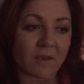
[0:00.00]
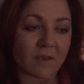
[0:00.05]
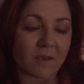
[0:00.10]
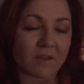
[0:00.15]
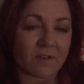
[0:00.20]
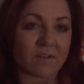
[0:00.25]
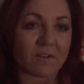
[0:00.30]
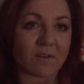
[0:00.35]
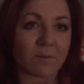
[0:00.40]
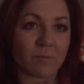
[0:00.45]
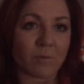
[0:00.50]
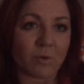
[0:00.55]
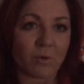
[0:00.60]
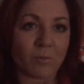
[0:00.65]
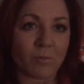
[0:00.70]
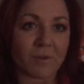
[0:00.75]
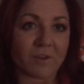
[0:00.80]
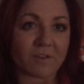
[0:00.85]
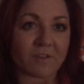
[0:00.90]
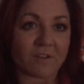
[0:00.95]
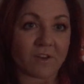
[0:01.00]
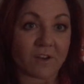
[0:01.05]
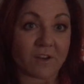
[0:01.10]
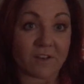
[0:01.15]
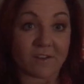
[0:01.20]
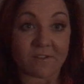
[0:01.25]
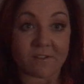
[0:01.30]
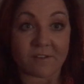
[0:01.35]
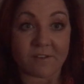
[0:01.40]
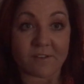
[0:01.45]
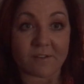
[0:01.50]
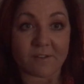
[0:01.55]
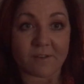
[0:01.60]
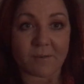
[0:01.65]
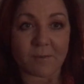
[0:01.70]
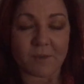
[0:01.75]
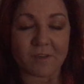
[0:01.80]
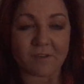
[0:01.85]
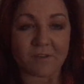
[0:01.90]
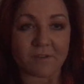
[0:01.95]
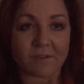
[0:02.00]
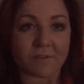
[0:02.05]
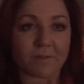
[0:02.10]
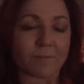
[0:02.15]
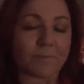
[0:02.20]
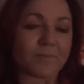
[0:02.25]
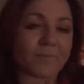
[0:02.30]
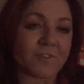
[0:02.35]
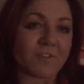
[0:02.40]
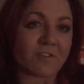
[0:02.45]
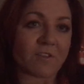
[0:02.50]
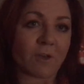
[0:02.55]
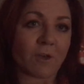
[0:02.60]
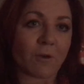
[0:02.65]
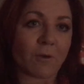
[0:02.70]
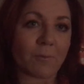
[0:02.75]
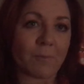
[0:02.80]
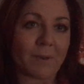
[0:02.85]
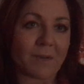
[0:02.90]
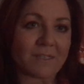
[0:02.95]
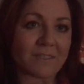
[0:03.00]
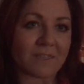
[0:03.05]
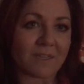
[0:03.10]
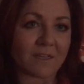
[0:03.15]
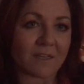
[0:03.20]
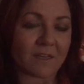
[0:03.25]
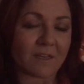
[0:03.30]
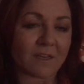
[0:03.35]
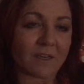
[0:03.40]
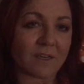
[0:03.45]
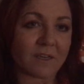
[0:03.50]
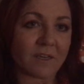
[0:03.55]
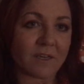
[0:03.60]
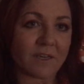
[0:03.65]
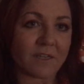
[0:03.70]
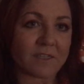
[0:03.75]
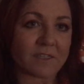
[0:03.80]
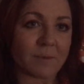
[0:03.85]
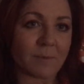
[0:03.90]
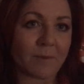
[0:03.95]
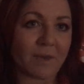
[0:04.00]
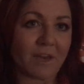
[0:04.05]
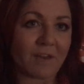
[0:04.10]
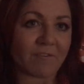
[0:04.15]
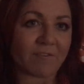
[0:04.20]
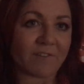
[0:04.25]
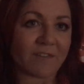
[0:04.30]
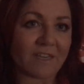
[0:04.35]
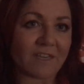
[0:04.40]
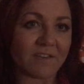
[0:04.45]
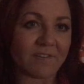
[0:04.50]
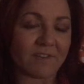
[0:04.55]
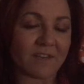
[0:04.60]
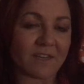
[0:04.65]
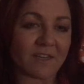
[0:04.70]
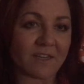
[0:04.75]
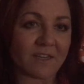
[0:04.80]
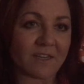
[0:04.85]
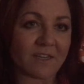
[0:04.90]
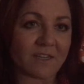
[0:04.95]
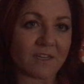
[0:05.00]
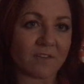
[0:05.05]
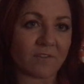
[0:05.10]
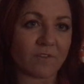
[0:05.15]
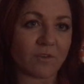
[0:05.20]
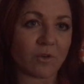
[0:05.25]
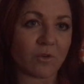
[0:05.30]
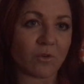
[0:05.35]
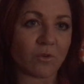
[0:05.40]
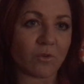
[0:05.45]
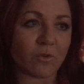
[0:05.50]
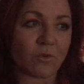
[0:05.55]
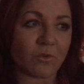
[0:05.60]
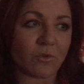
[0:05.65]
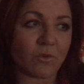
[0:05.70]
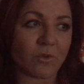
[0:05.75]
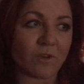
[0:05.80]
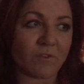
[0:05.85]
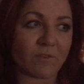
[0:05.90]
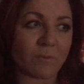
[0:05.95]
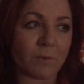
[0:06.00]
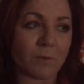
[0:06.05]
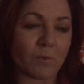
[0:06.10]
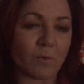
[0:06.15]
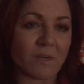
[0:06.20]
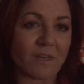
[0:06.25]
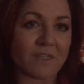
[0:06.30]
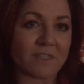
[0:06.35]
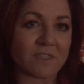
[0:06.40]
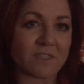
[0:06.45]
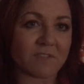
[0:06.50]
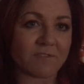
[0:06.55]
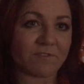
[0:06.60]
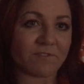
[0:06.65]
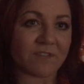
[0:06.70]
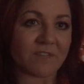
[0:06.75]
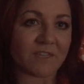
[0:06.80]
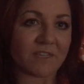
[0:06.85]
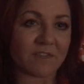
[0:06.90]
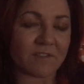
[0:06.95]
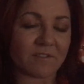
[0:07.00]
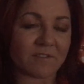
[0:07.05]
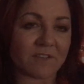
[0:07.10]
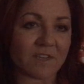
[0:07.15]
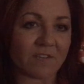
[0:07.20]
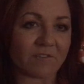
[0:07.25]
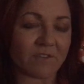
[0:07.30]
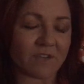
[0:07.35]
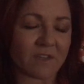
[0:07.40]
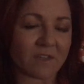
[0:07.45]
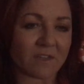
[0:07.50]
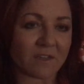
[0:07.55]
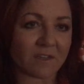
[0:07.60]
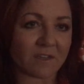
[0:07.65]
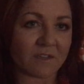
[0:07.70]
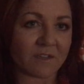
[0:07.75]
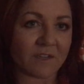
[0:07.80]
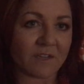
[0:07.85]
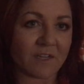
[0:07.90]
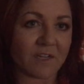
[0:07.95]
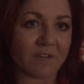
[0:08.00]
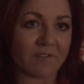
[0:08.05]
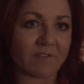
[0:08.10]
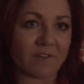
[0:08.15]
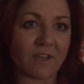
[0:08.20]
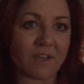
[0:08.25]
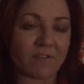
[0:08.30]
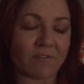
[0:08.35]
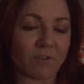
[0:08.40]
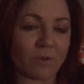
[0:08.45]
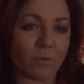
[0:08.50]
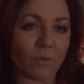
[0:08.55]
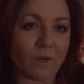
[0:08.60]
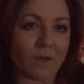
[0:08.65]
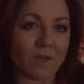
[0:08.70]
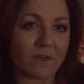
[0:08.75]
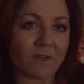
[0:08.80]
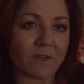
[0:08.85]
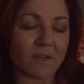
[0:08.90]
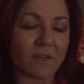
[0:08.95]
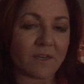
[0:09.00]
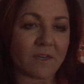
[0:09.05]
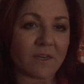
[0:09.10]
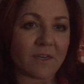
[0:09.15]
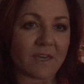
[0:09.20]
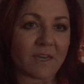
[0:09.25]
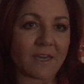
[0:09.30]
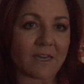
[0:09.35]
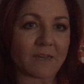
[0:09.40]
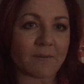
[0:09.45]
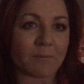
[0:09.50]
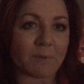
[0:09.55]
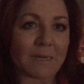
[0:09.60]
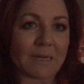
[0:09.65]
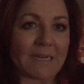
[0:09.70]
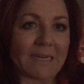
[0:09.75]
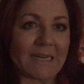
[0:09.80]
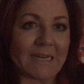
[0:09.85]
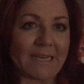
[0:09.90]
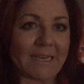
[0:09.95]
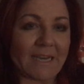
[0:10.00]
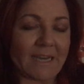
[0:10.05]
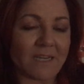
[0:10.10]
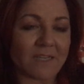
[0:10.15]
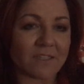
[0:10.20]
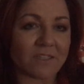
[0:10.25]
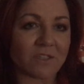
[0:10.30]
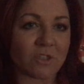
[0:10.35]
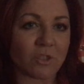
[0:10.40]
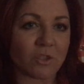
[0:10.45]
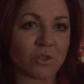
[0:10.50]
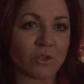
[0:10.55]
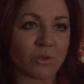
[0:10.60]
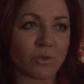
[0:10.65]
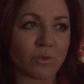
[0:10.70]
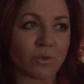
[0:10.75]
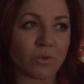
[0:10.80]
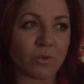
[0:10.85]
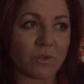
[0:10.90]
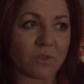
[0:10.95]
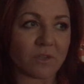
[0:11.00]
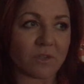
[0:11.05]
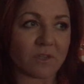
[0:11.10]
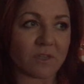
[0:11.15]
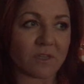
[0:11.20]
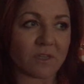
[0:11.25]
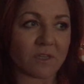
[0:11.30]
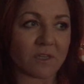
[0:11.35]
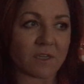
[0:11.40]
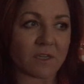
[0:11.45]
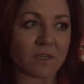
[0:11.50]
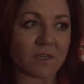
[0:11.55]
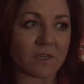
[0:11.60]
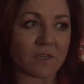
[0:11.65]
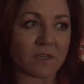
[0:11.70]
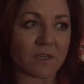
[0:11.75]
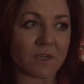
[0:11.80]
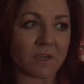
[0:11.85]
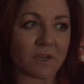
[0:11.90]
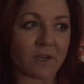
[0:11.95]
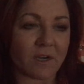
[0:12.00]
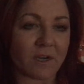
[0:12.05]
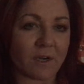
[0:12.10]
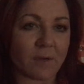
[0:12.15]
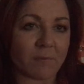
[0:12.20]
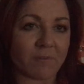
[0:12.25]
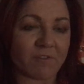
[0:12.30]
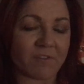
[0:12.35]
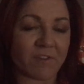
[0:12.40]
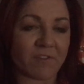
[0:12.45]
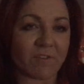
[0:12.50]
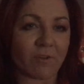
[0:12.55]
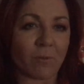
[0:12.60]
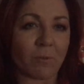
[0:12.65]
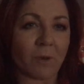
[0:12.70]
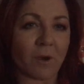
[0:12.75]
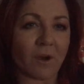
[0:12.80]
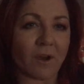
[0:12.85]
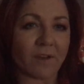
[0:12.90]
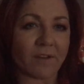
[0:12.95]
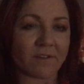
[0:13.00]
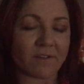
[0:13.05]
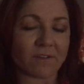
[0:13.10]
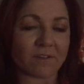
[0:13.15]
It's simple, but it's not easy. Does that make sense? So basically, it's about forgiving. You have to be willing to forgive everything and everyone, and completely undo the fearful mind.